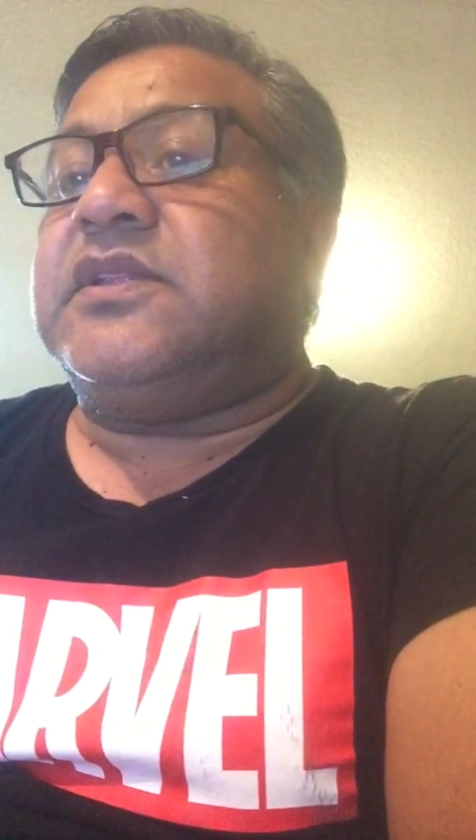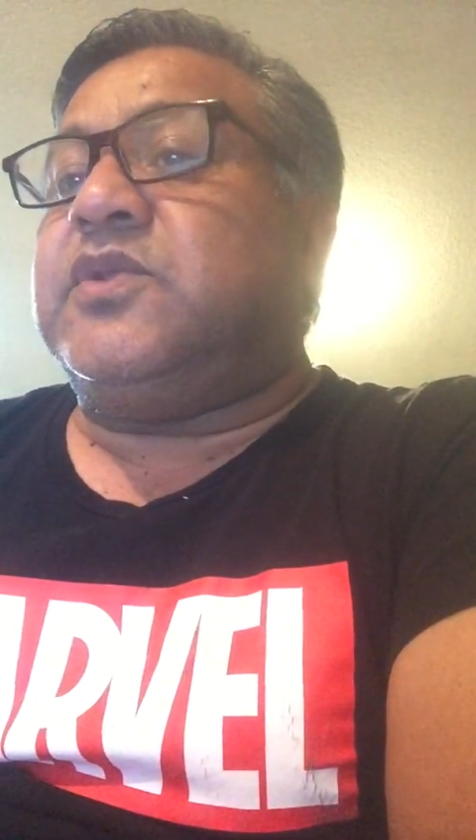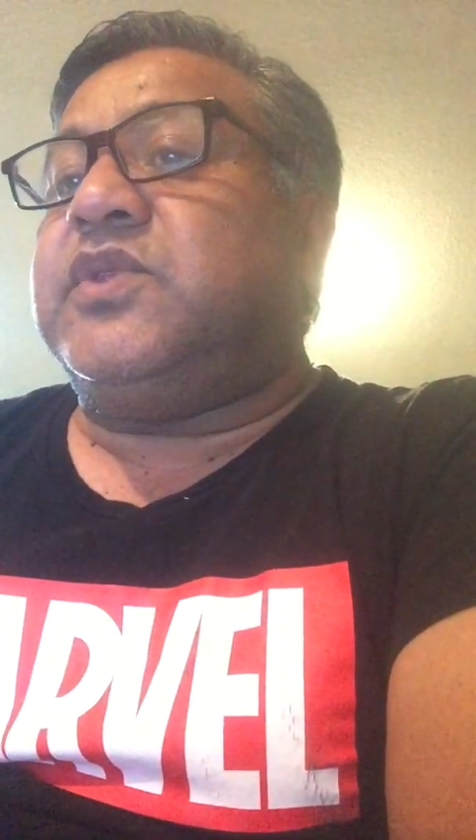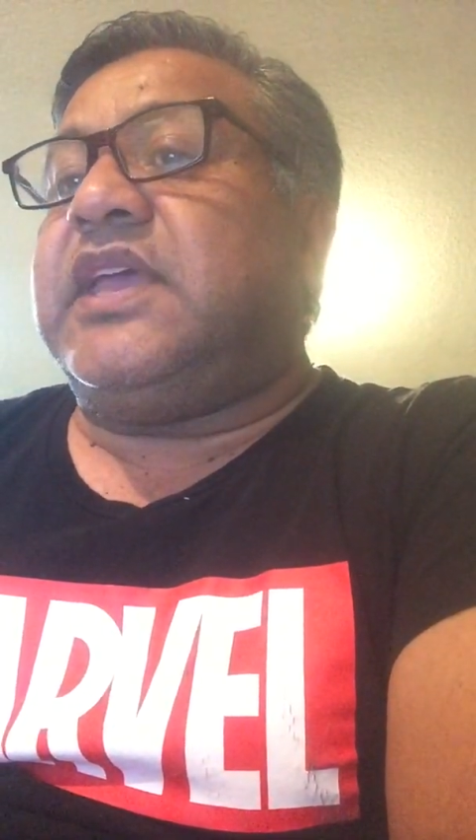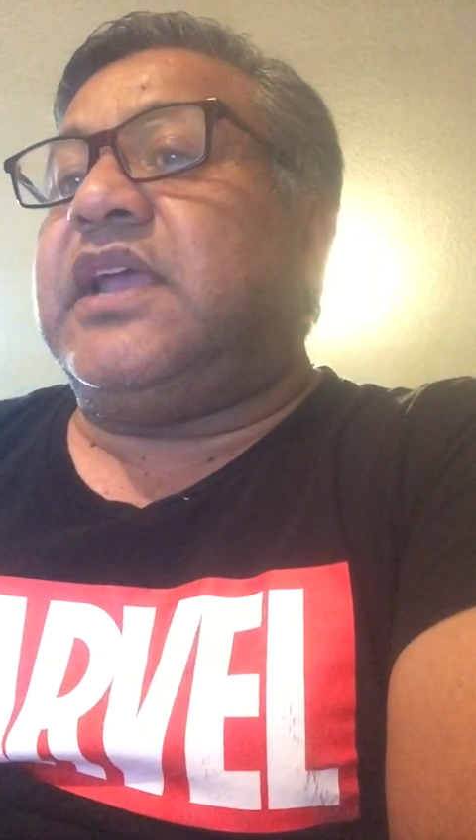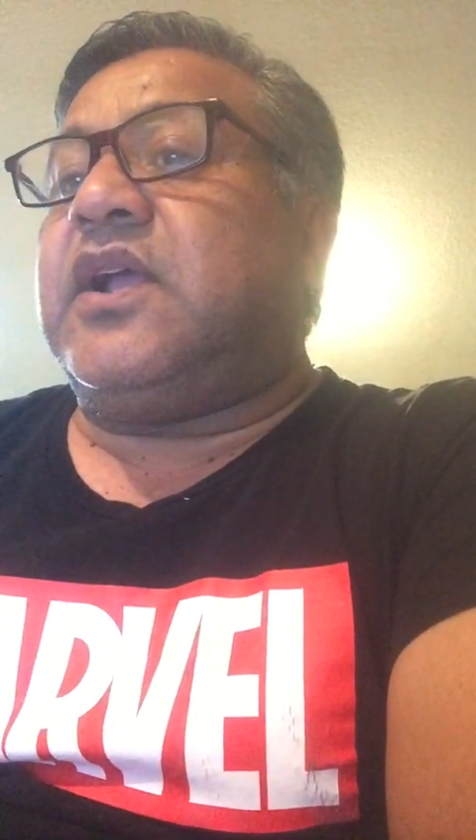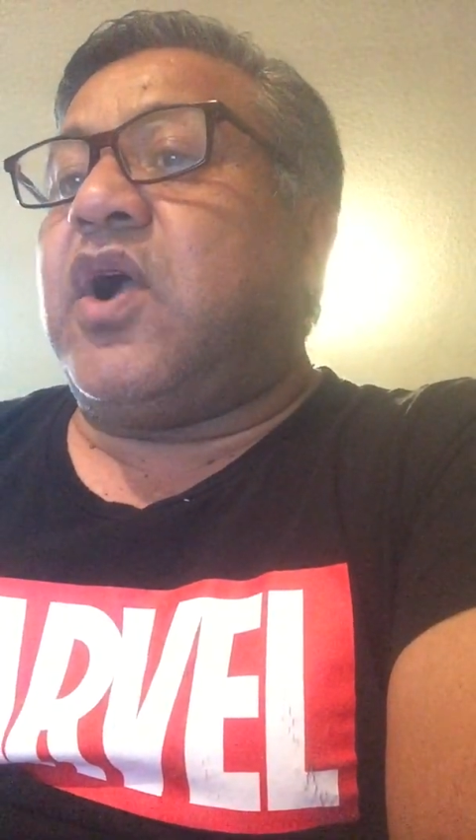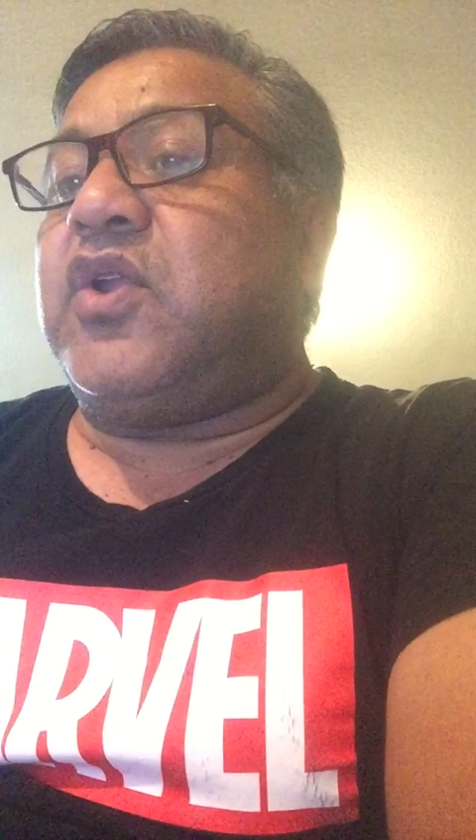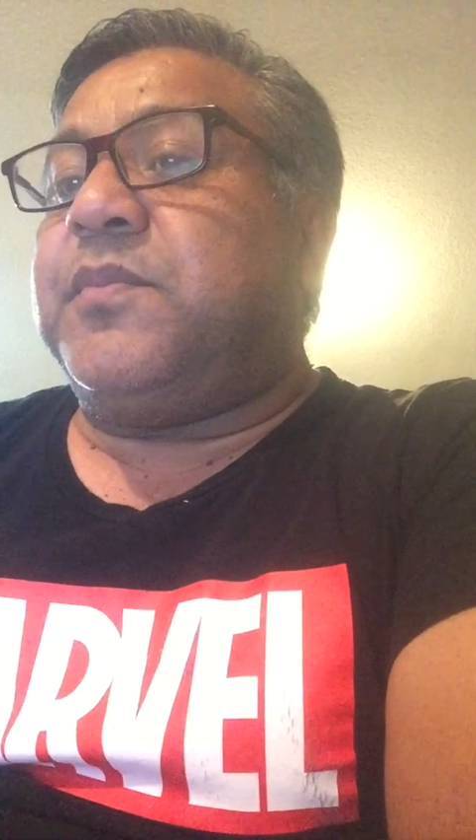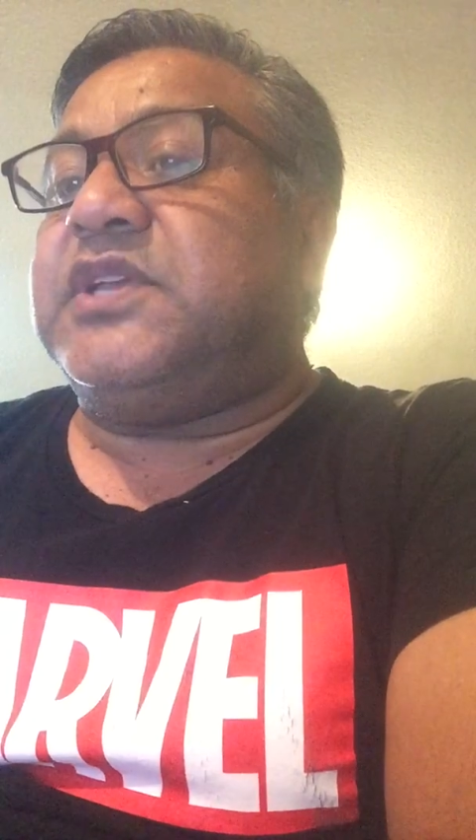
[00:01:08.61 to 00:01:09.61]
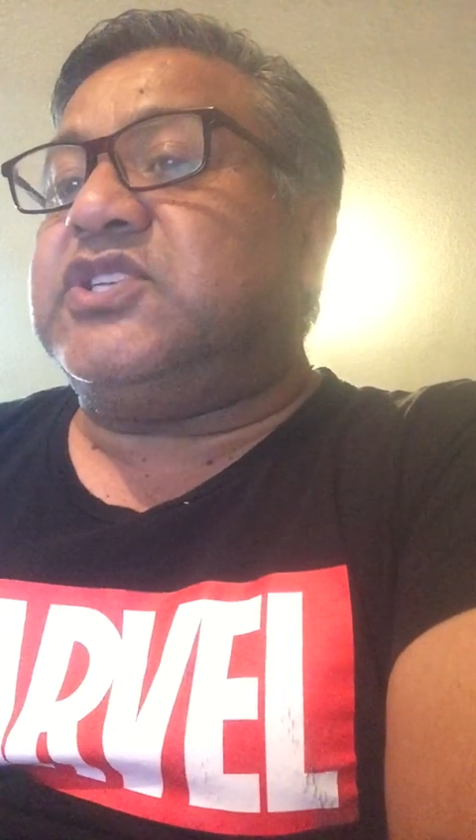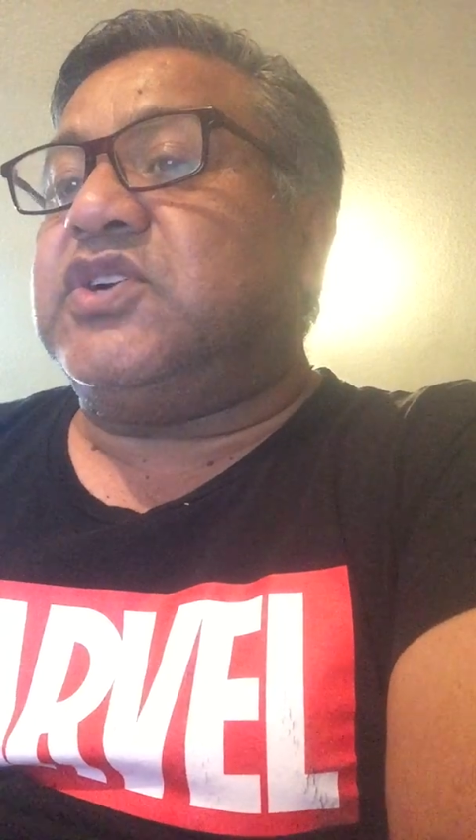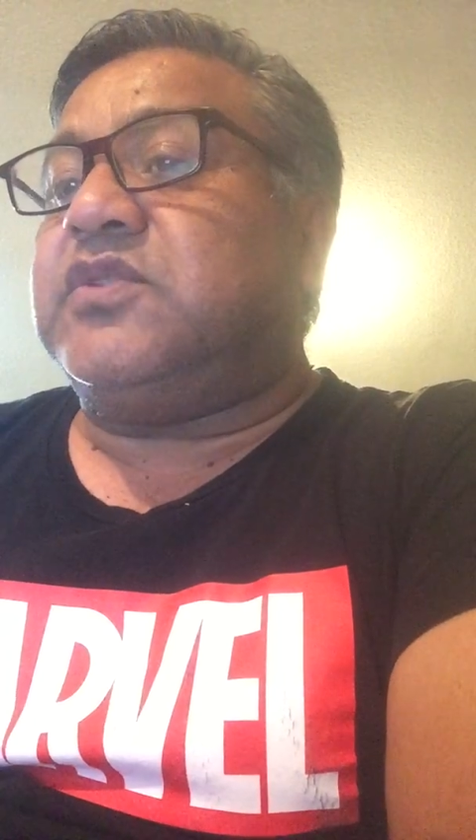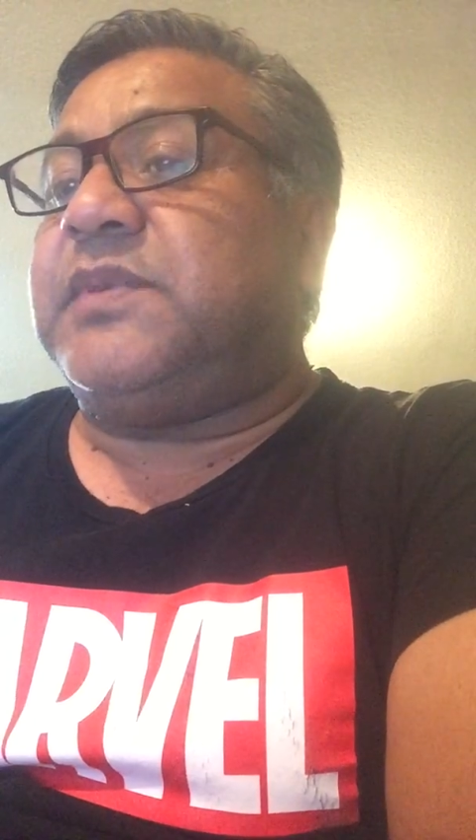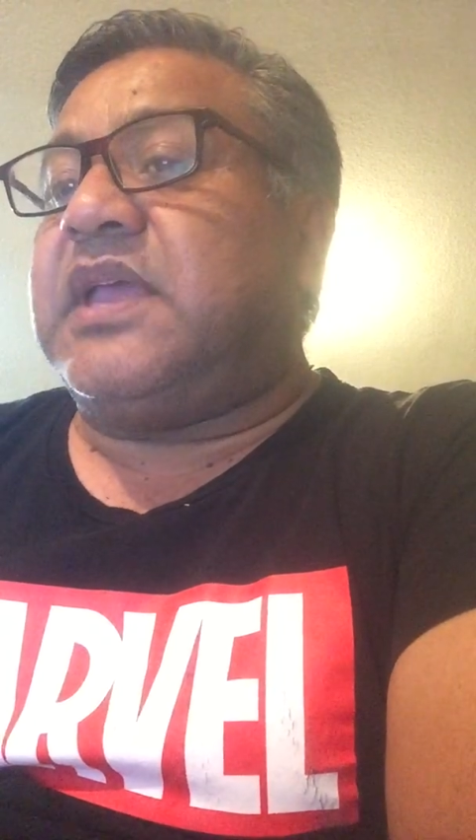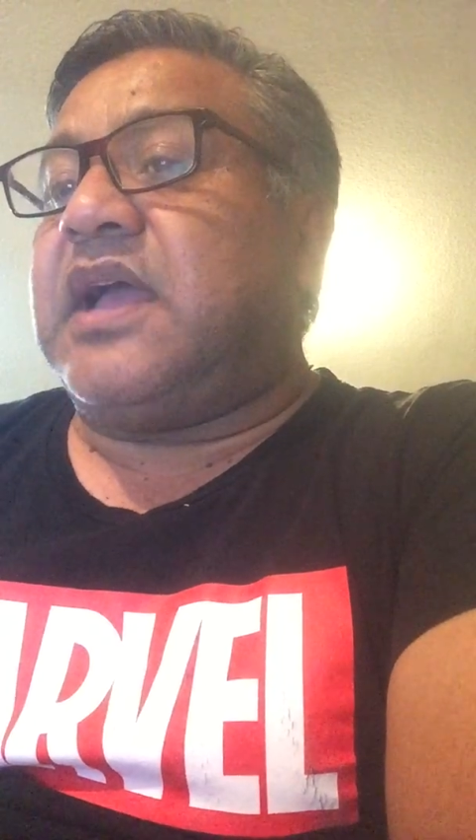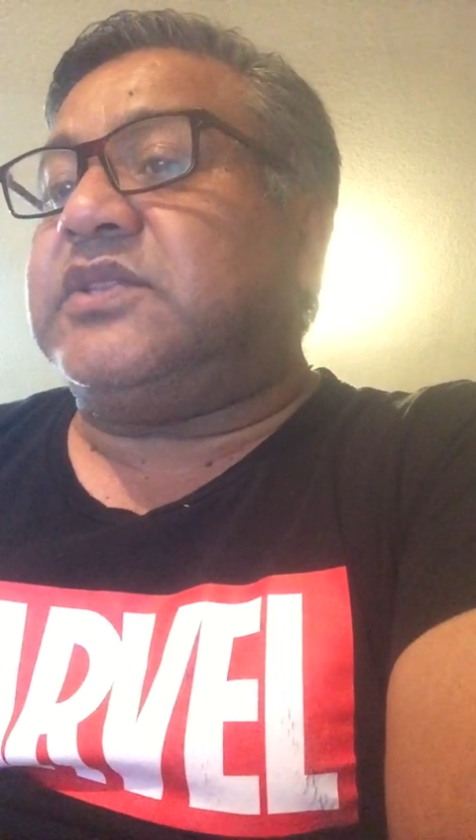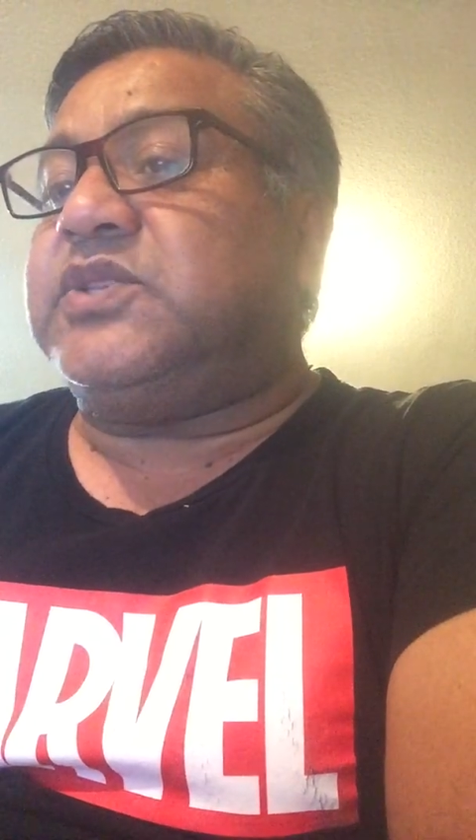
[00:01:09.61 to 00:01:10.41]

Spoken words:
to the economy shall be a